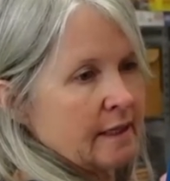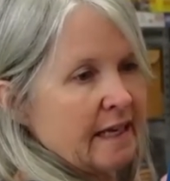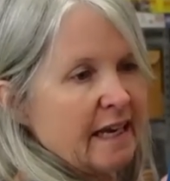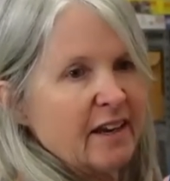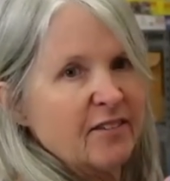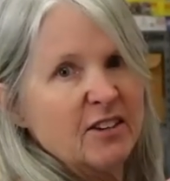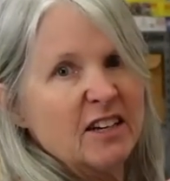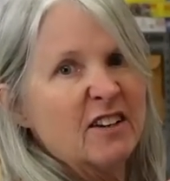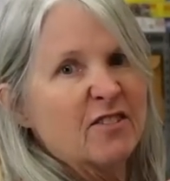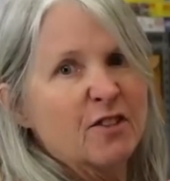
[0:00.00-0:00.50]

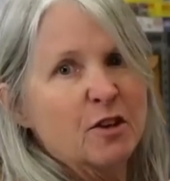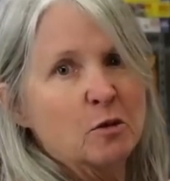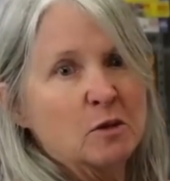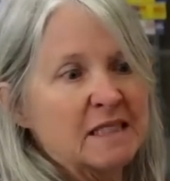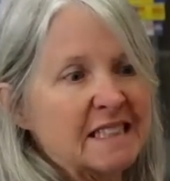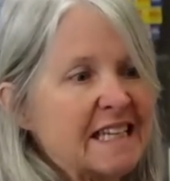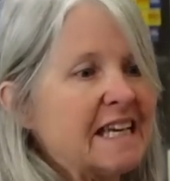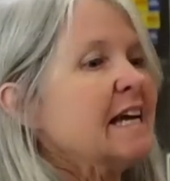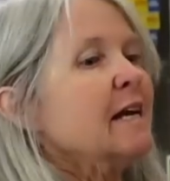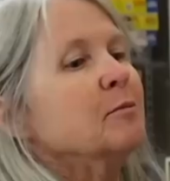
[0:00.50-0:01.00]
Even if it
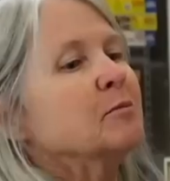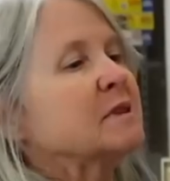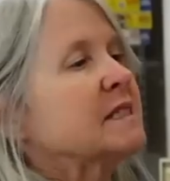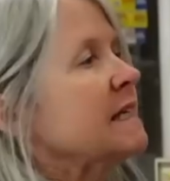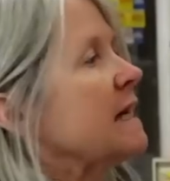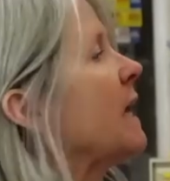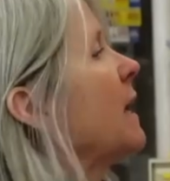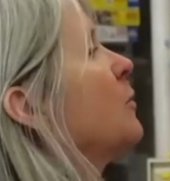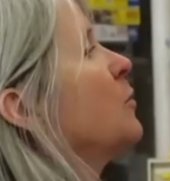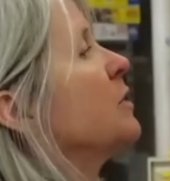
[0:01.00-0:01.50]
was
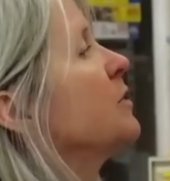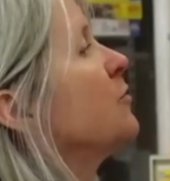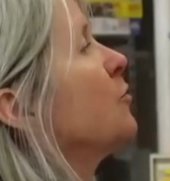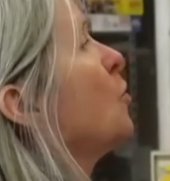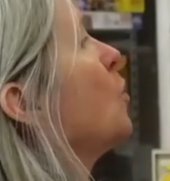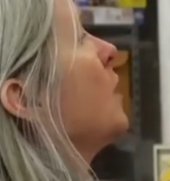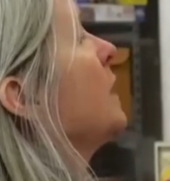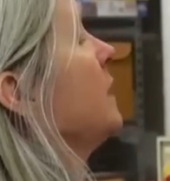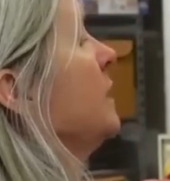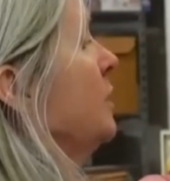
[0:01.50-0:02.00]
empty, I would have
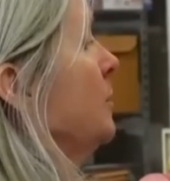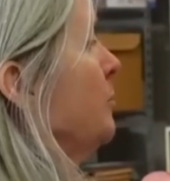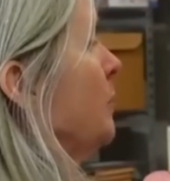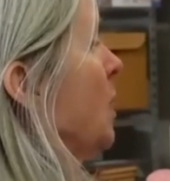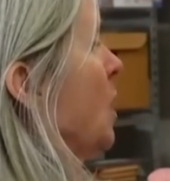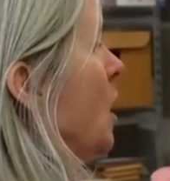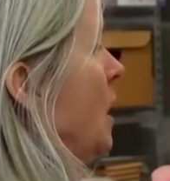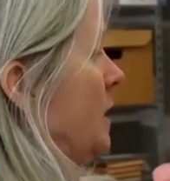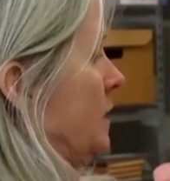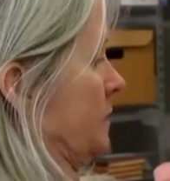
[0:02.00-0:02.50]
wanted the
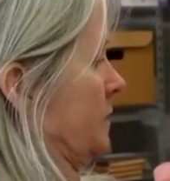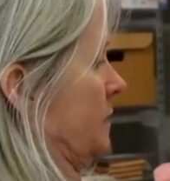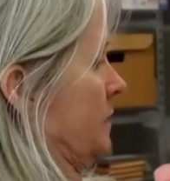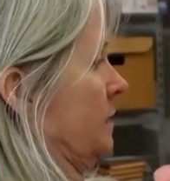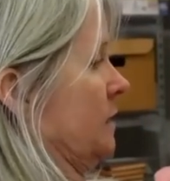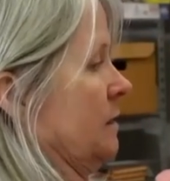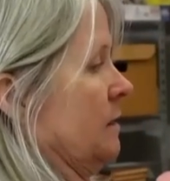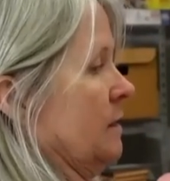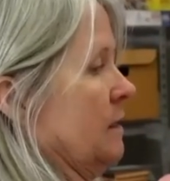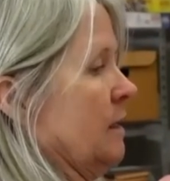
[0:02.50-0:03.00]
box.
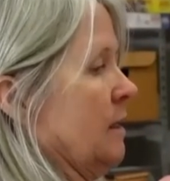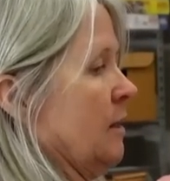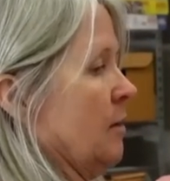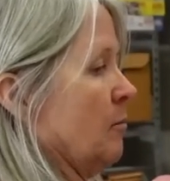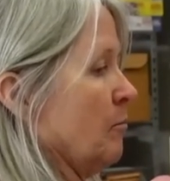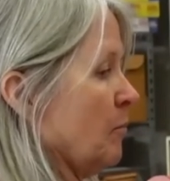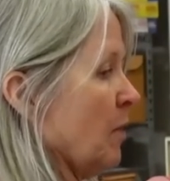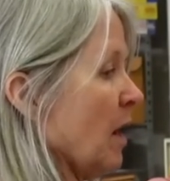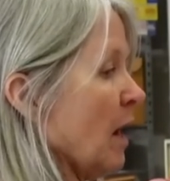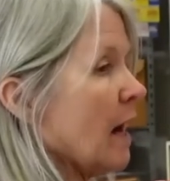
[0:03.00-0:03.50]

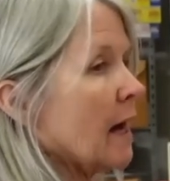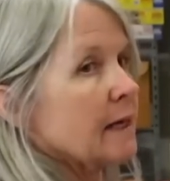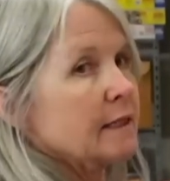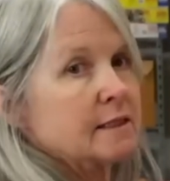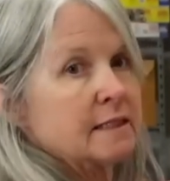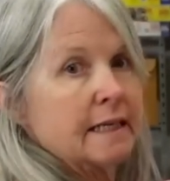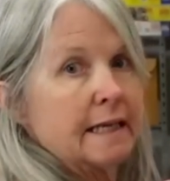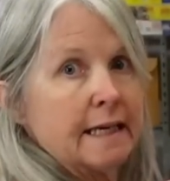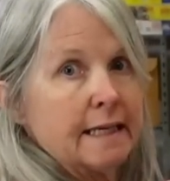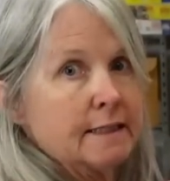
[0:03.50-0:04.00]

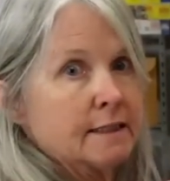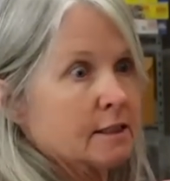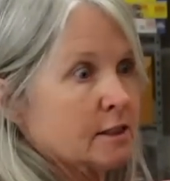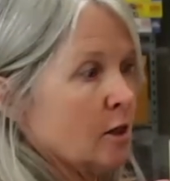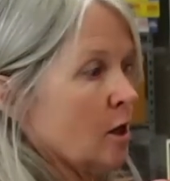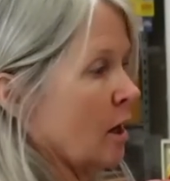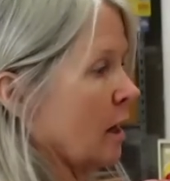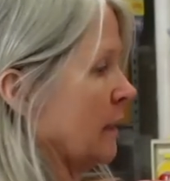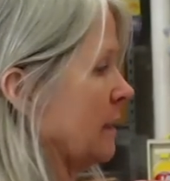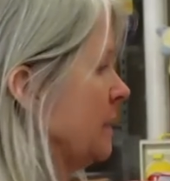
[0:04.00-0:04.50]
But it's
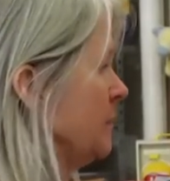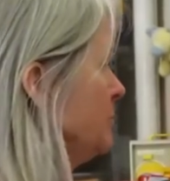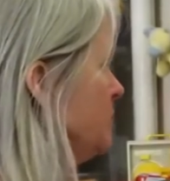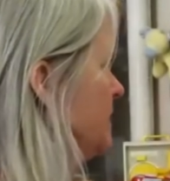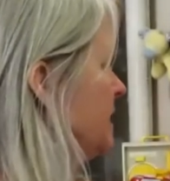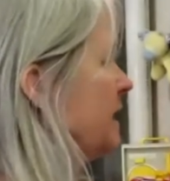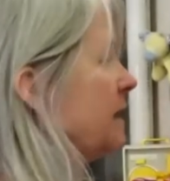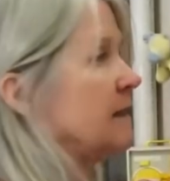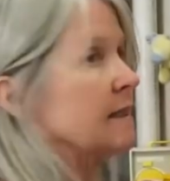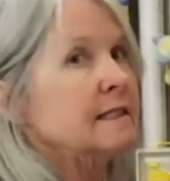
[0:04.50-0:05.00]
not
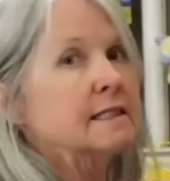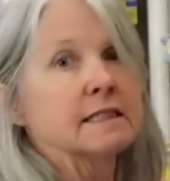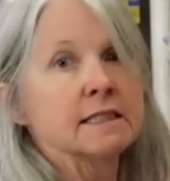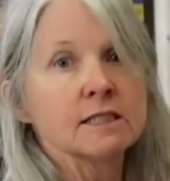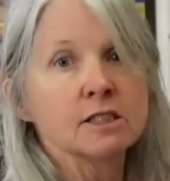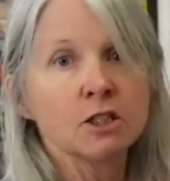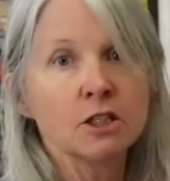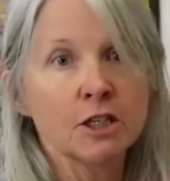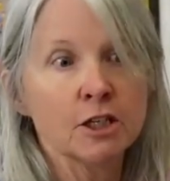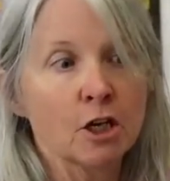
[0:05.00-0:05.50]
empty. This
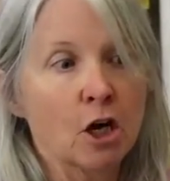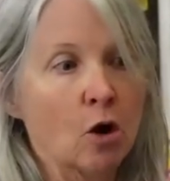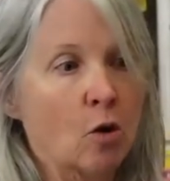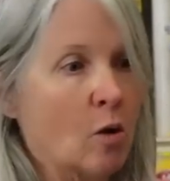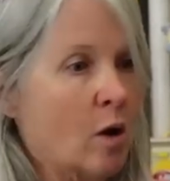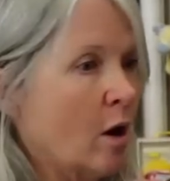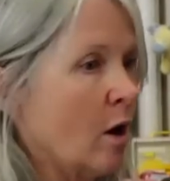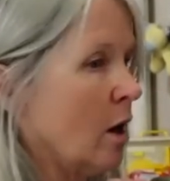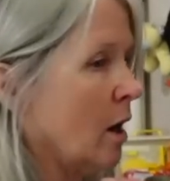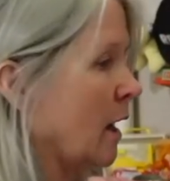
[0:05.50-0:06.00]
is going to go
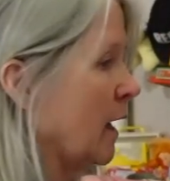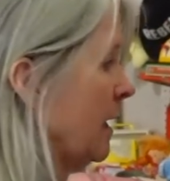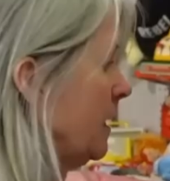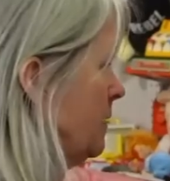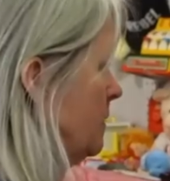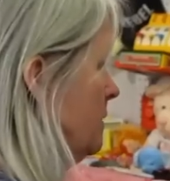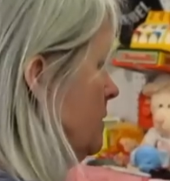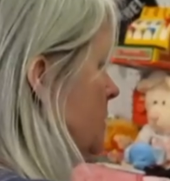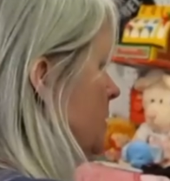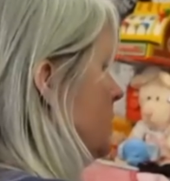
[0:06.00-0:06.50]
on